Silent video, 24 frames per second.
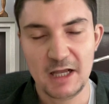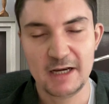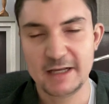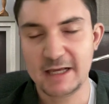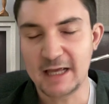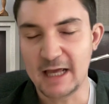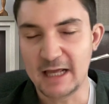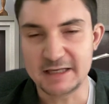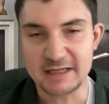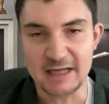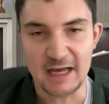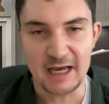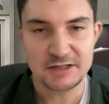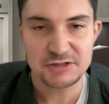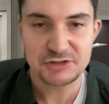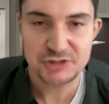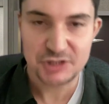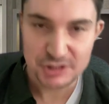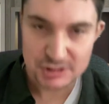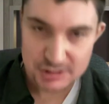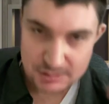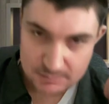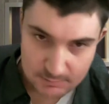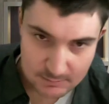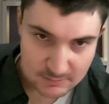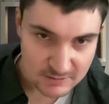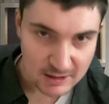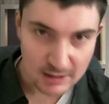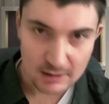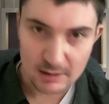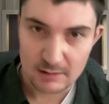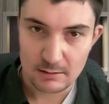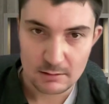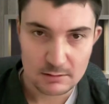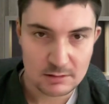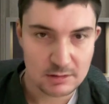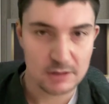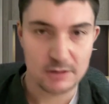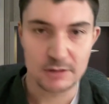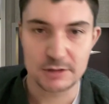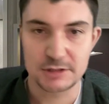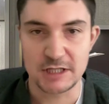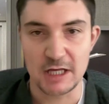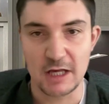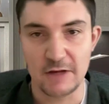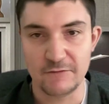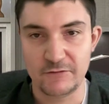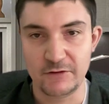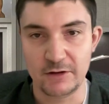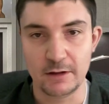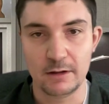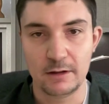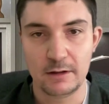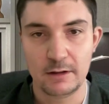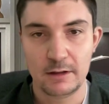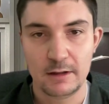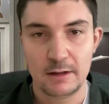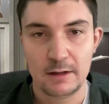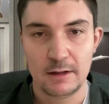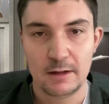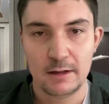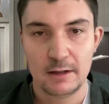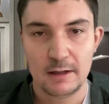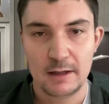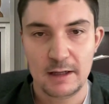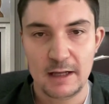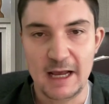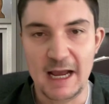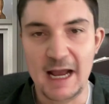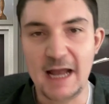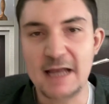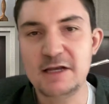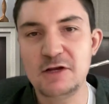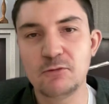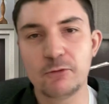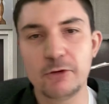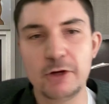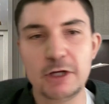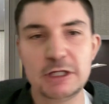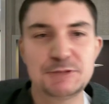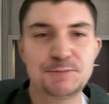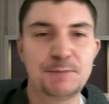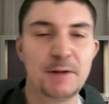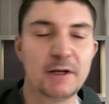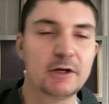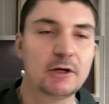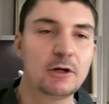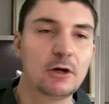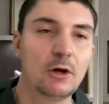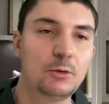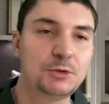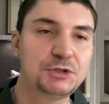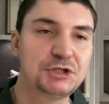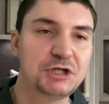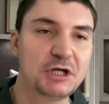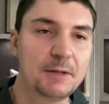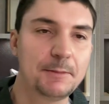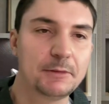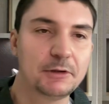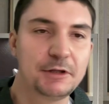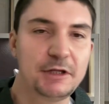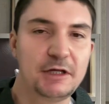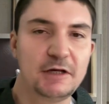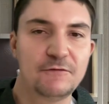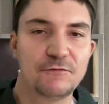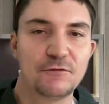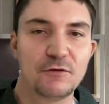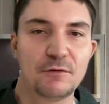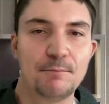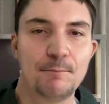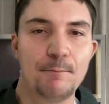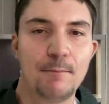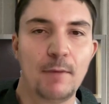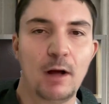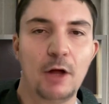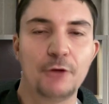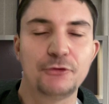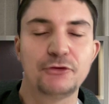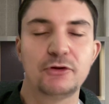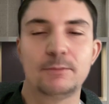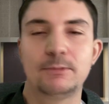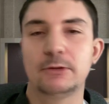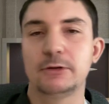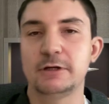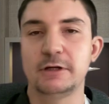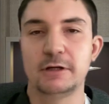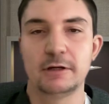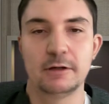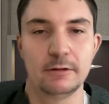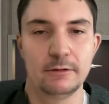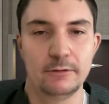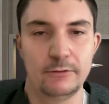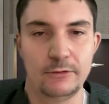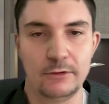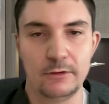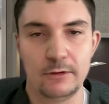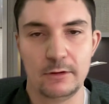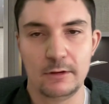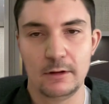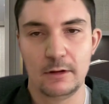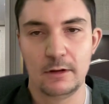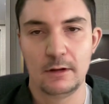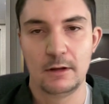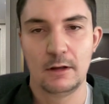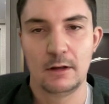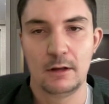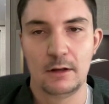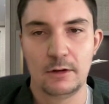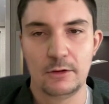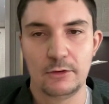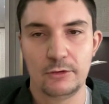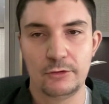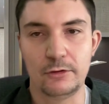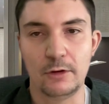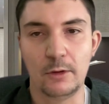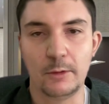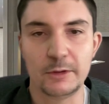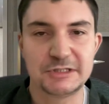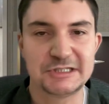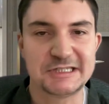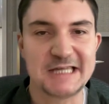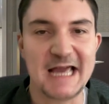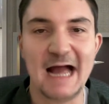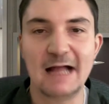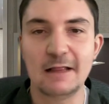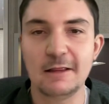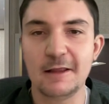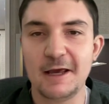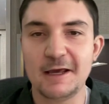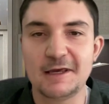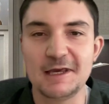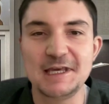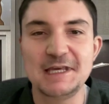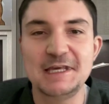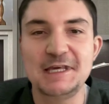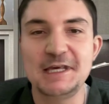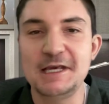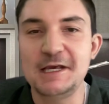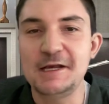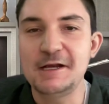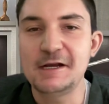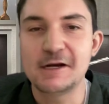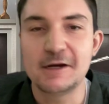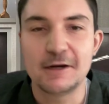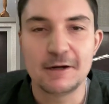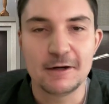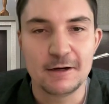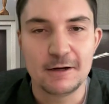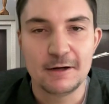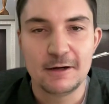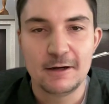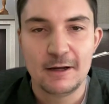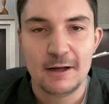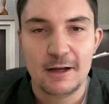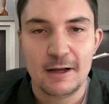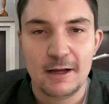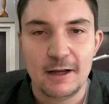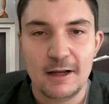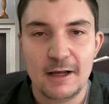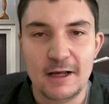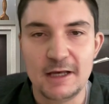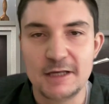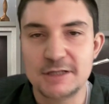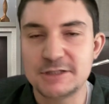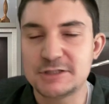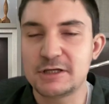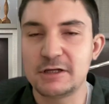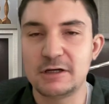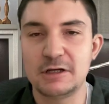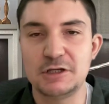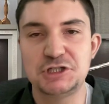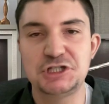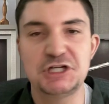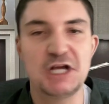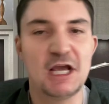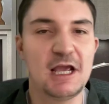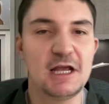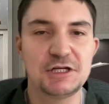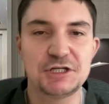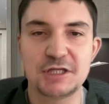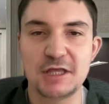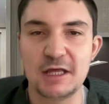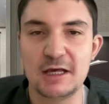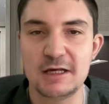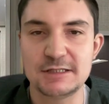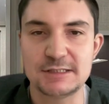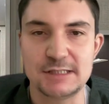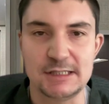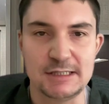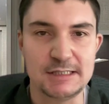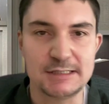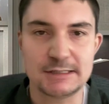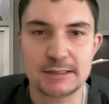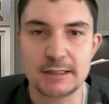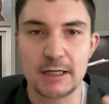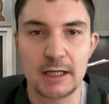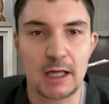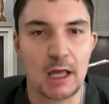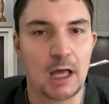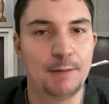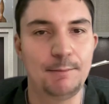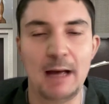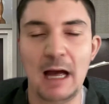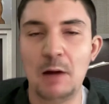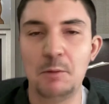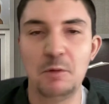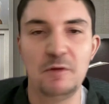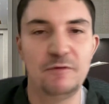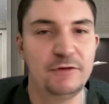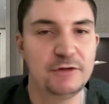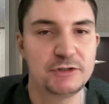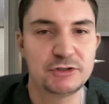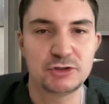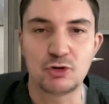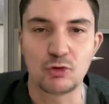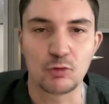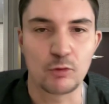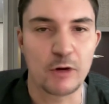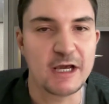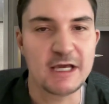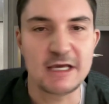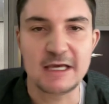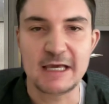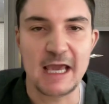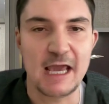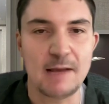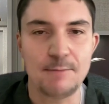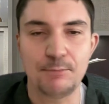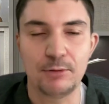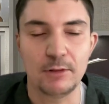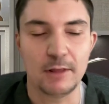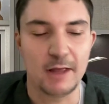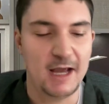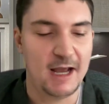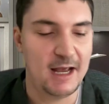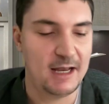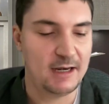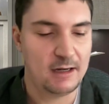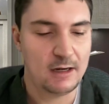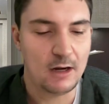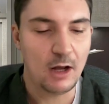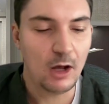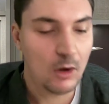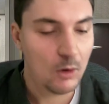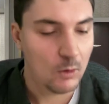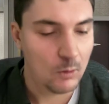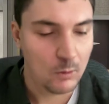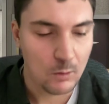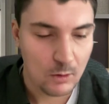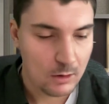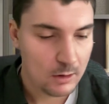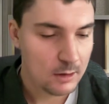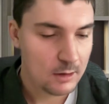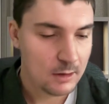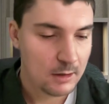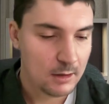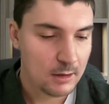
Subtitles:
And again, guys, just think to yourself here. Andy Reid's been coaching in the league for multiple years. So it's not like a year is going to change things and he's going to come out with his great game plan. No.